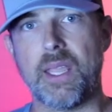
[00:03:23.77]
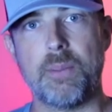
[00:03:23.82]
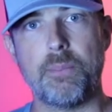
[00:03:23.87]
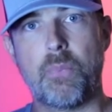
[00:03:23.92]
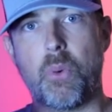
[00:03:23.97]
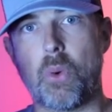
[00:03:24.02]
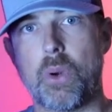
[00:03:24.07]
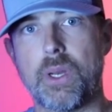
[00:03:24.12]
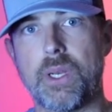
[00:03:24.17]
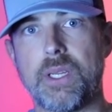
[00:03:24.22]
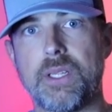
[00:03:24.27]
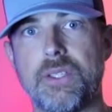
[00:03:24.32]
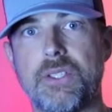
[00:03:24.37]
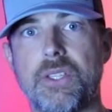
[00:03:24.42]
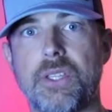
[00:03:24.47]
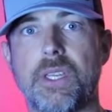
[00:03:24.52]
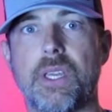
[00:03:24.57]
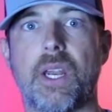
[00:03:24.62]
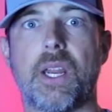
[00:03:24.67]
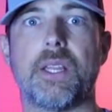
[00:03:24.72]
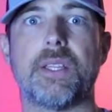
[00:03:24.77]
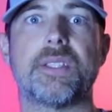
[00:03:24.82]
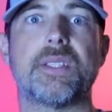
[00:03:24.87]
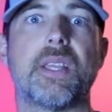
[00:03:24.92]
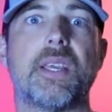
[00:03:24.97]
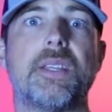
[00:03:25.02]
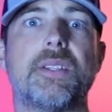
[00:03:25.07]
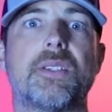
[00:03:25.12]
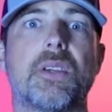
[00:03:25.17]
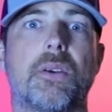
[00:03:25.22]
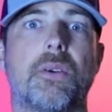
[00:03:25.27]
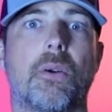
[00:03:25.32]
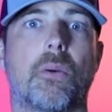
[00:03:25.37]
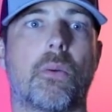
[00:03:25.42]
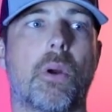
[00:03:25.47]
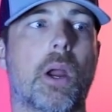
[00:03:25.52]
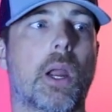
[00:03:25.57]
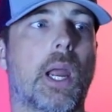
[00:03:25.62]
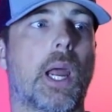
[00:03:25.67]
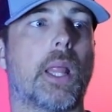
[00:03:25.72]
imported into the United States under
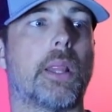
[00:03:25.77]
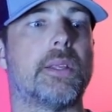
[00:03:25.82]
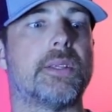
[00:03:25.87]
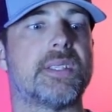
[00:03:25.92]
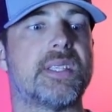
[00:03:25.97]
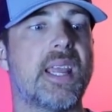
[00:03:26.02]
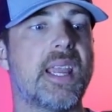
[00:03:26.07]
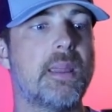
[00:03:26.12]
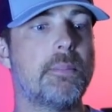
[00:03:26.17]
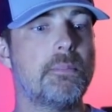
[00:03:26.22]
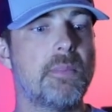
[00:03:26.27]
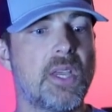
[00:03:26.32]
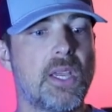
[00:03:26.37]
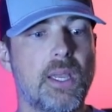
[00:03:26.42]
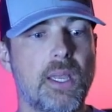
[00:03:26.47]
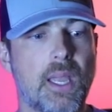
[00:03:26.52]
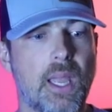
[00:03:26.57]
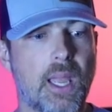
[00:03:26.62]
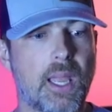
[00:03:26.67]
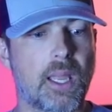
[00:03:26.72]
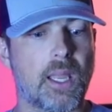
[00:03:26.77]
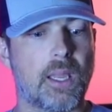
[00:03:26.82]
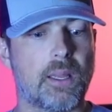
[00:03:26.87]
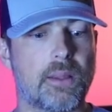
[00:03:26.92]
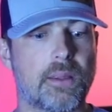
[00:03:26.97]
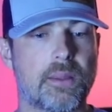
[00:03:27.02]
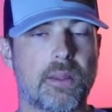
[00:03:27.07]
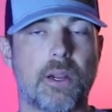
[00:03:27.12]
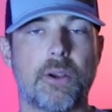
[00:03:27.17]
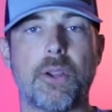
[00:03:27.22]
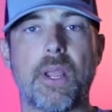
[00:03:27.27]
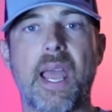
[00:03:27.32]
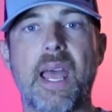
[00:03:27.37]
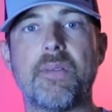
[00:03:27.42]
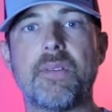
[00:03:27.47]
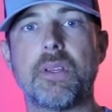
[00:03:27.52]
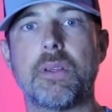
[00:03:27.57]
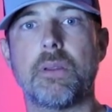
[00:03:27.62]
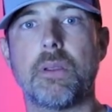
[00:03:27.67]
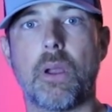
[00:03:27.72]
Rock Island's name. And there you
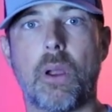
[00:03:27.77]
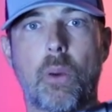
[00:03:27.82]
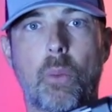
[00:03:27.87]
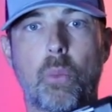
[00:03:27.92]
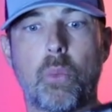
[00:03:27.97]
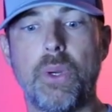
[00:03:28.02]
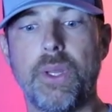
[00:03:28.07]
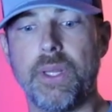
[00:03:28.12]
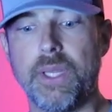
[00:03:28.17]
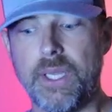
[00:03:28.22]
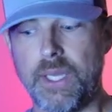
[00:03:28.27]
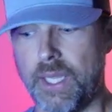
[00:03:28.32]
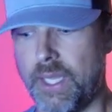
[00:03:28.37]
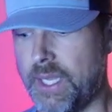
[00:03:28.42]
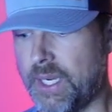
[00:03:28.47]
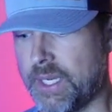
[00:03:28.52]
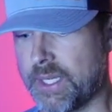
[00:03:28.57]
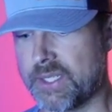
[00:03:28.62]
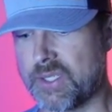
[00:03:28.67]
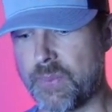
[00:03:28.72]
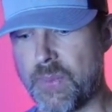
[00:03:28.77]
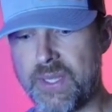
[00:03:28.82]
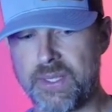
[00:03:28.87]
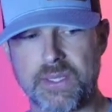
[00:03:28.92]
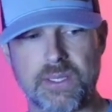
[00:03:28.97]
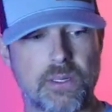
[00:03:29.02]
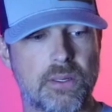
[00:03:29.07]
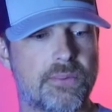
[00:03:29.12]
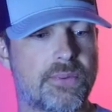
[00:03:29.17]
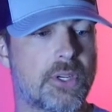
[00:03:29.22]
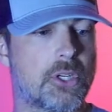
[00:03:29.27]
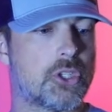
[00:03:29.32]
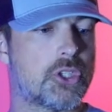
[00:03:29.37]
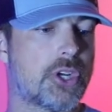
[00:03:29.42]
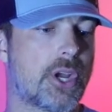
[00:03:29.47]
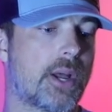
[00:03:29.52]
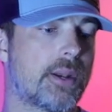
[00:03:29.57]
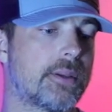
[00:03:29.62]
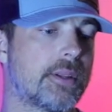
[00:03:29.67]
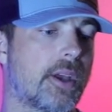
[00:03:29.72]
have it, really inexpensive
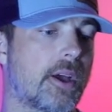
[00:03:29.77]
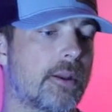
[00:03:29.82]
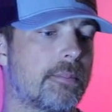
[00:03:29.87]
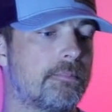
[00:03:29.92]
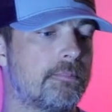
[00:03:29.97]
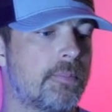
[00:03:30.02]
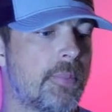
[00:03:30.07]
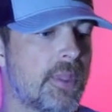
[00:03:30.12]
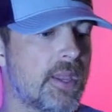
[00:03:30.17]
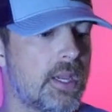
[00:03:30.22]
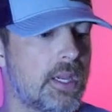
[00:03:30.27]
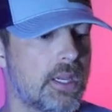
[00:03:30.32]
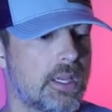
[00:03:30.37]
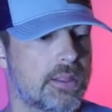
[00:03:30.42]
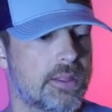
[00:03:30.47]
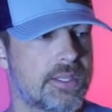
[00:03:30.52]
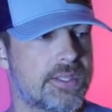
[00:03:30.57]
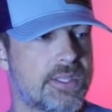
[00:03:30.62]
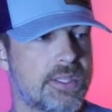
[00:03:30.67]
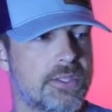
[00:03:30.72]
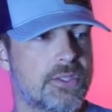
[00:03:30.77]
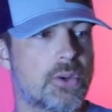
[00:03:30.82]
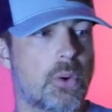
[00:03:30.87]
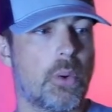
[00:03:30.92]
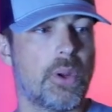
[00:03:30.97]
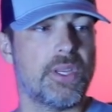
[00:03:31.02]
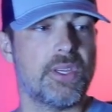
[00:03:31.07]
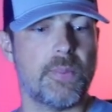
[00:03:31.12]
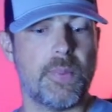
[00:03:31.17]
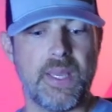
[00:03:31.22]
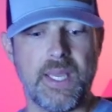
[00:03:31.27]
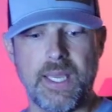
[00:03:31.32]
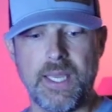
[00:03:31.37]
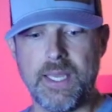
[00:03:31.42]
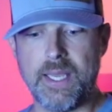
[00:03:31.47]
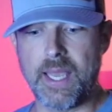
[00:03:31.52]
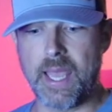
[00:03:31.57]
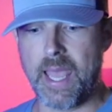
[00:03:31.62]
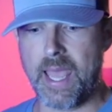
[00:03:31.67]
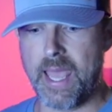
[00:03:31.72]
shotgun. This is going to
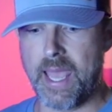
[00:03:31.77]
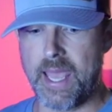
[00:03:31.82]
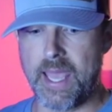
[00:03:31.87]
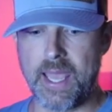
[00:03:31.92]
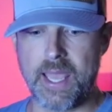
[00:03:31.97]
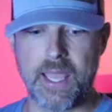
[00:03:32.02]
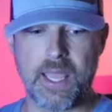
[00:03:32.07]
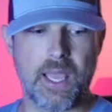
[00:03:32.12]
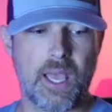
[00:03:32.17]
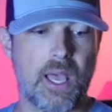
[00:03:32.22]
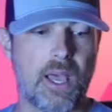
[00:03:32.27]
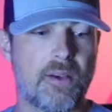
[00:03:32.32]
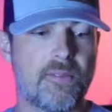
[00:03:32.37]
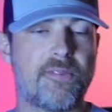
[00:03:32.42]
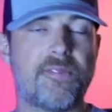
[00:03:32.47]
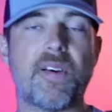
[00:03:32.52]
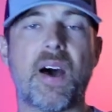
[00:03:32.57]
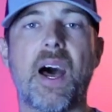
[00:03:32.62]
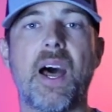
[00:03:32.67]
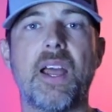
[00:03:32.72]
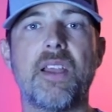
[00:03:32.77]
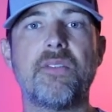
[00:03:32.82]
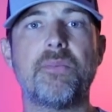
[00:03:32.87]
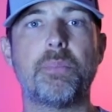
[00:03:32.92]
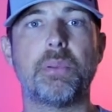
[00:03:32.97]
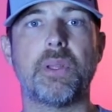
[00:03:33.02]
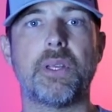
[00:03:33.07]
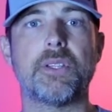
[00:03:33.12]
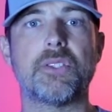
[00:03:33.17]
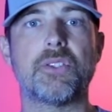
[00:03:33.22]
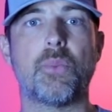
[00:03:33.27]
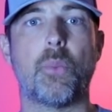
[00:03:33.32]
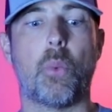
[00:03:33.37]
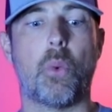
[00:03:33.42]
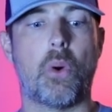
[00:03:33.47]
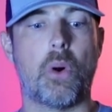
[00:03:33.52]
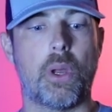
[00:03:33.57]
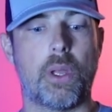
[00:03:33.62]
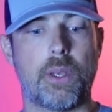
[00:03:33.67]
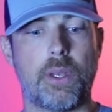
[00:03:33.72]
be a
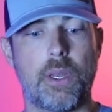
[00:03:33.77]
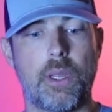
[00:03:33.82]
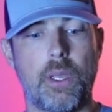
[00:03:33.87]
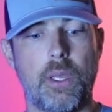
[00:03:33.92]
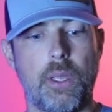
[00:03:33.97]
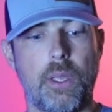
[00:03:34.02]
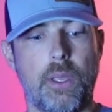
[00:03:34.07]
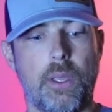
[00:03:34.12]
5+1